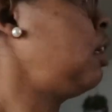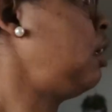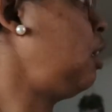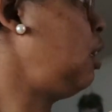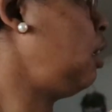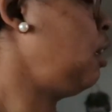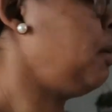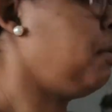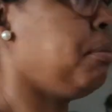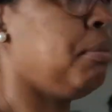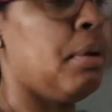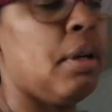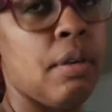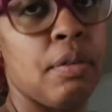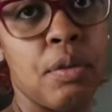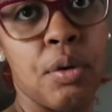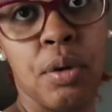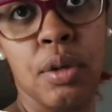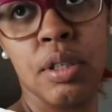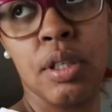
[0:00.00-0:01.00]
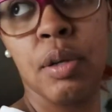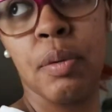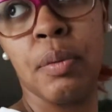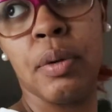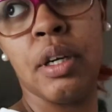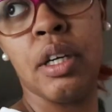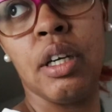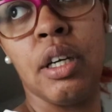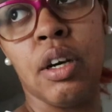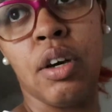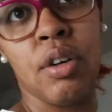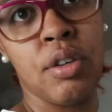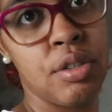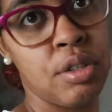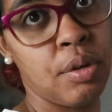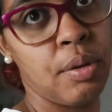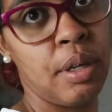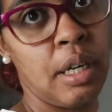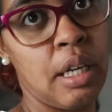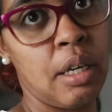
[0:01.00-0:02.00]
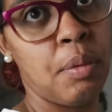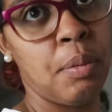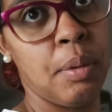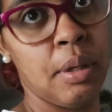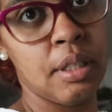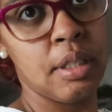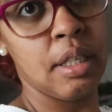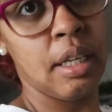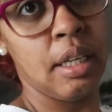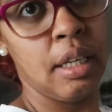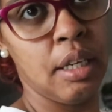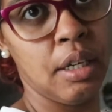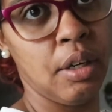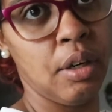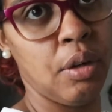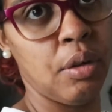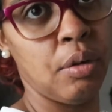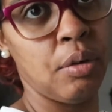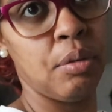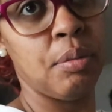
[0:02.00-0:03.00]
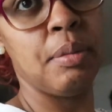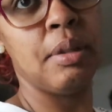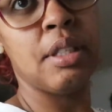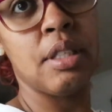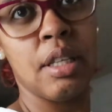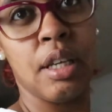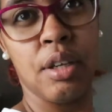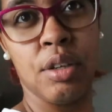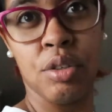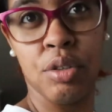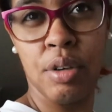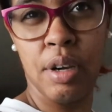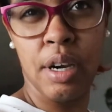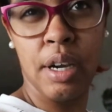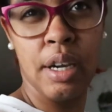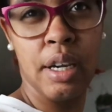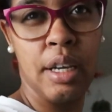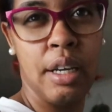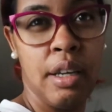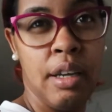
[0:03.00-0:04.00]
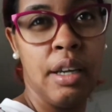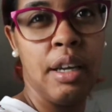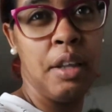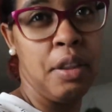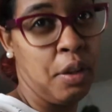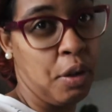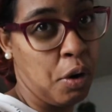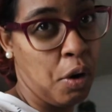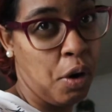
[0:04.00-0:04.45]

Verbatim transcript: Um, but of course I want to also eat it once I get home instead of trying it in the